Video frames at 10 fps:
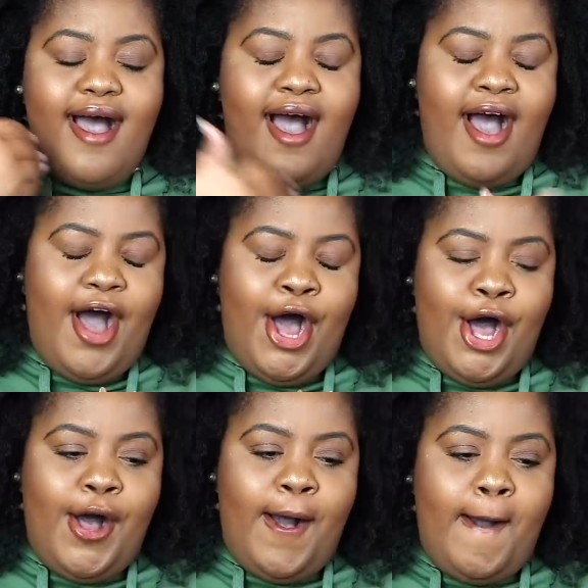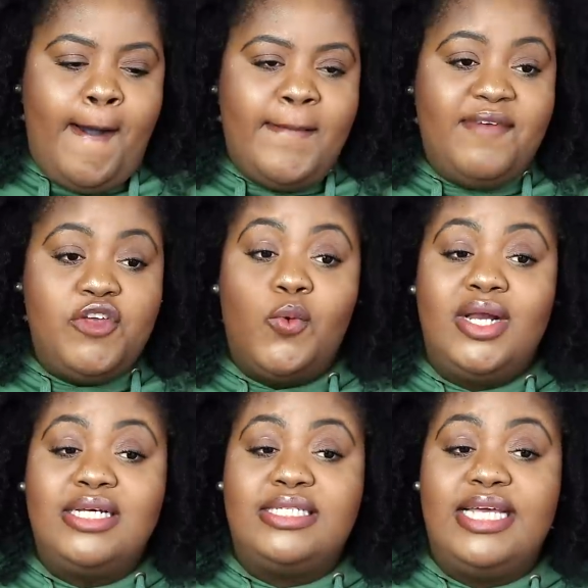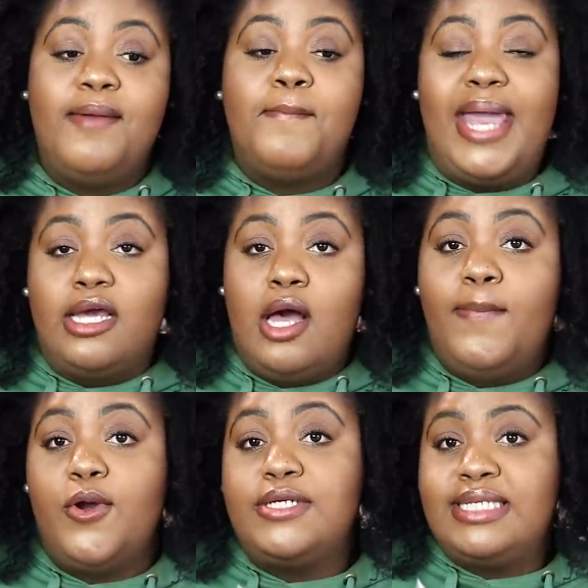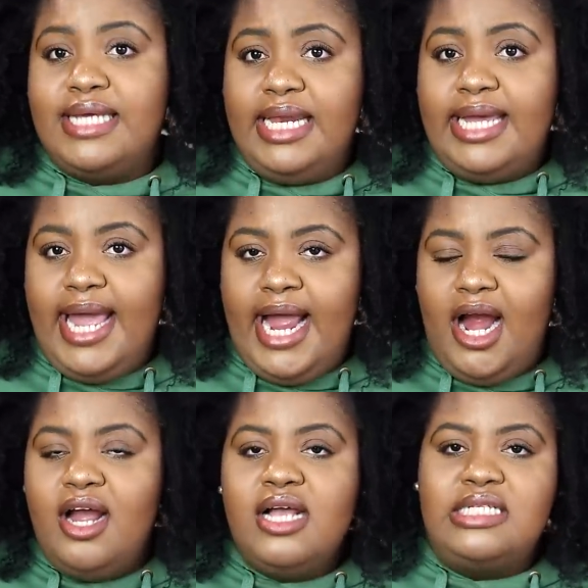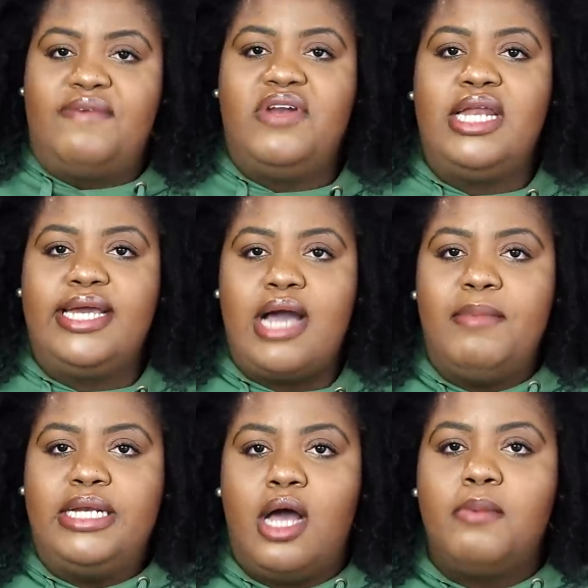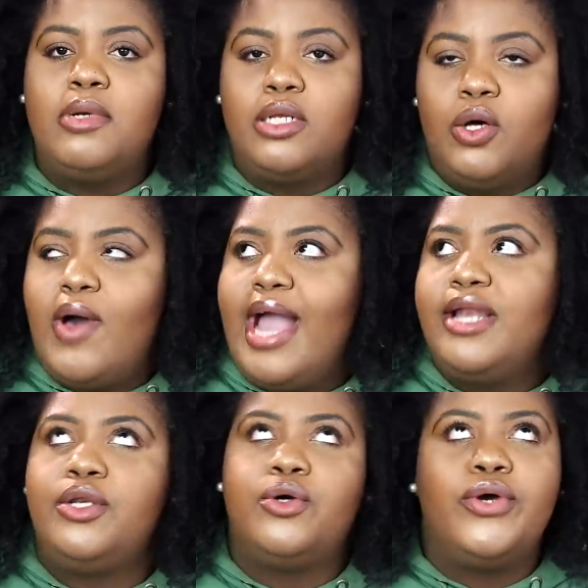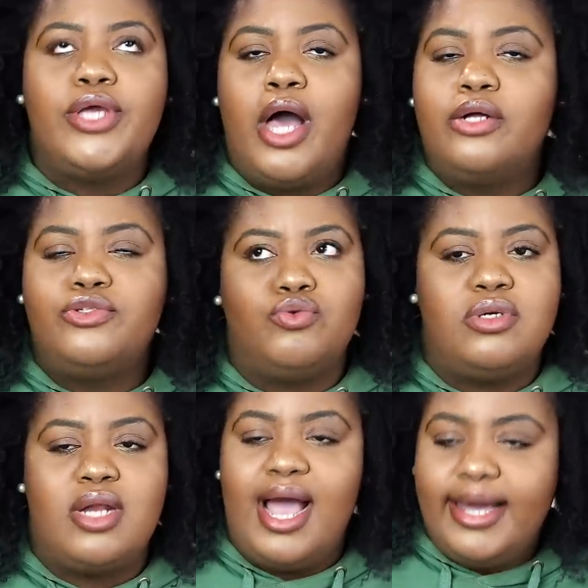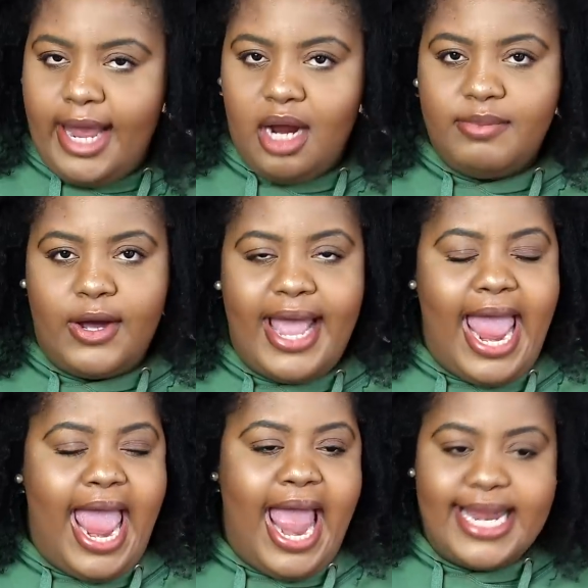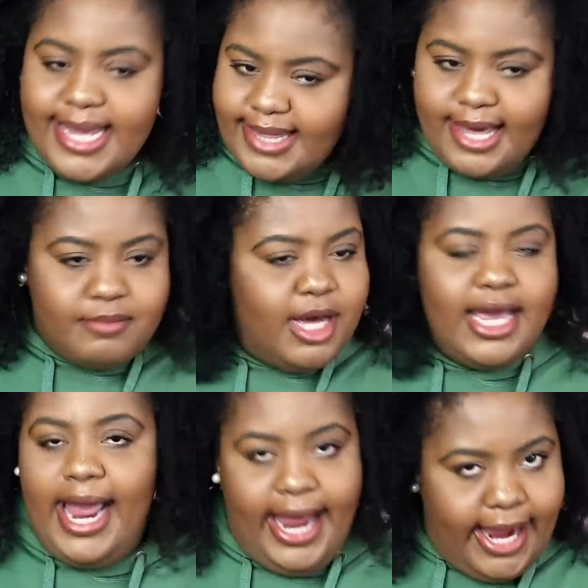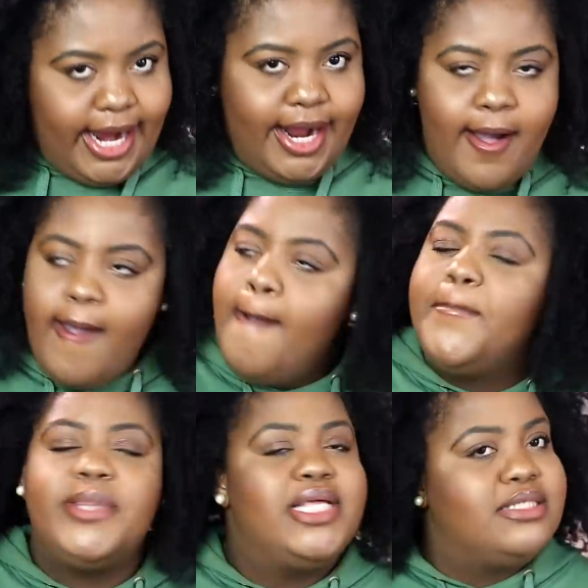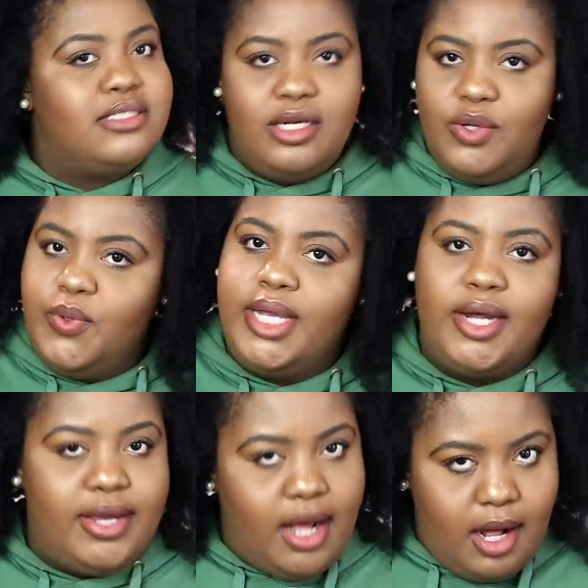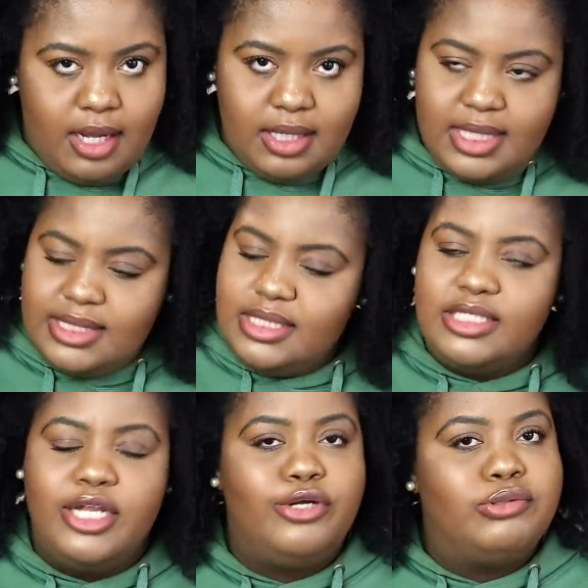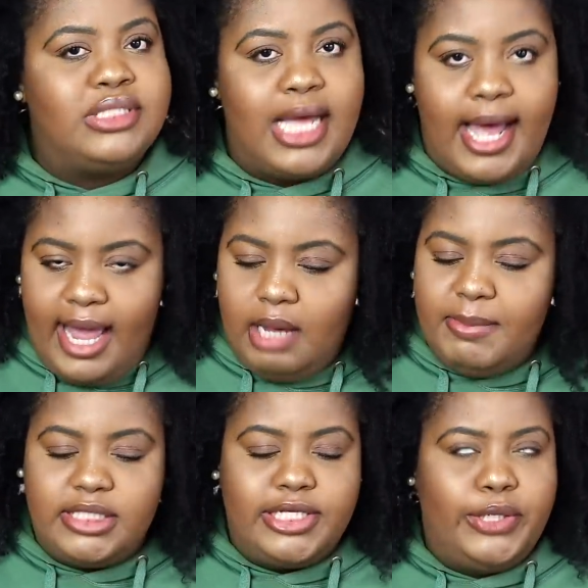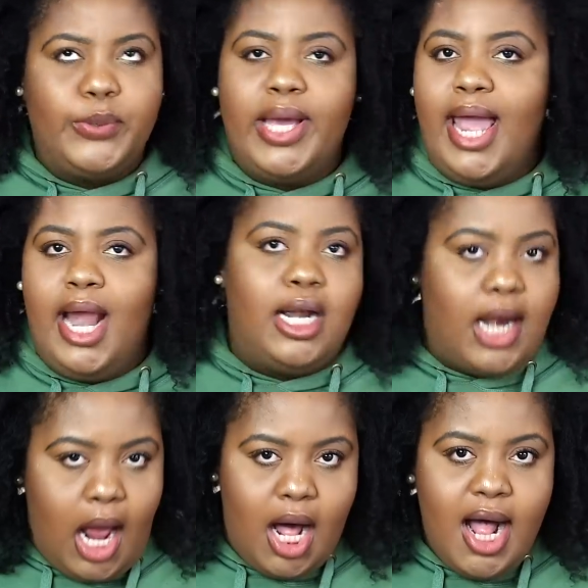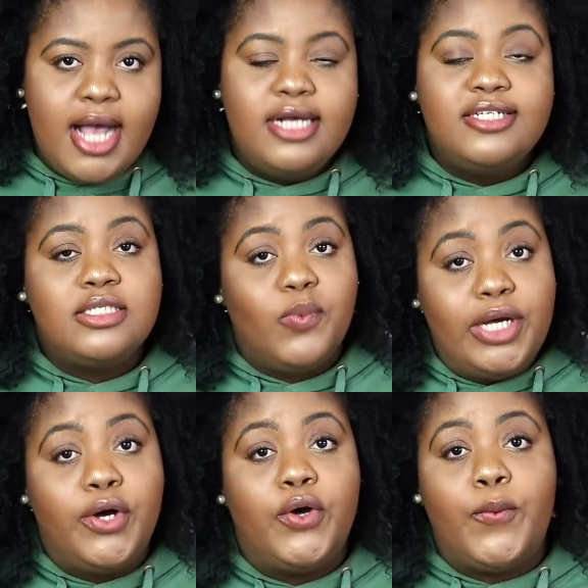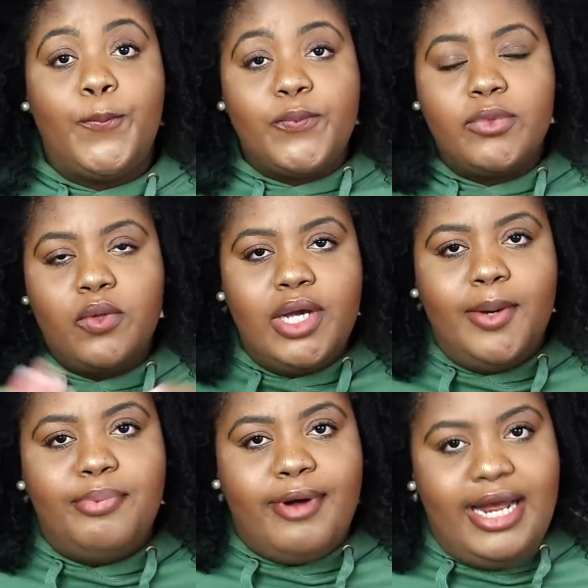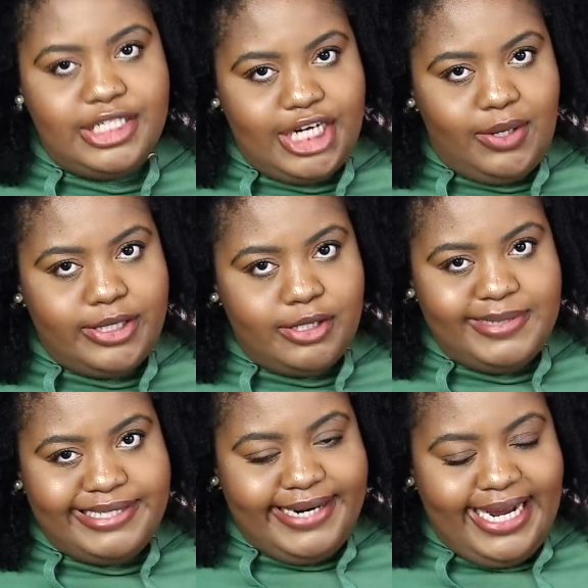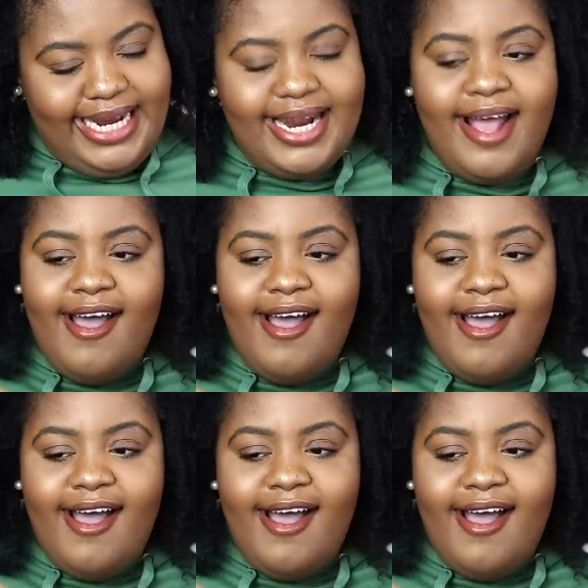If you want to see makeup or skincare, definitely comment down below. I know y'all do not care about anything but hair, but this is a new year, y'all. This is a new time. It's a new era. So we gonna branch out a little bit, right?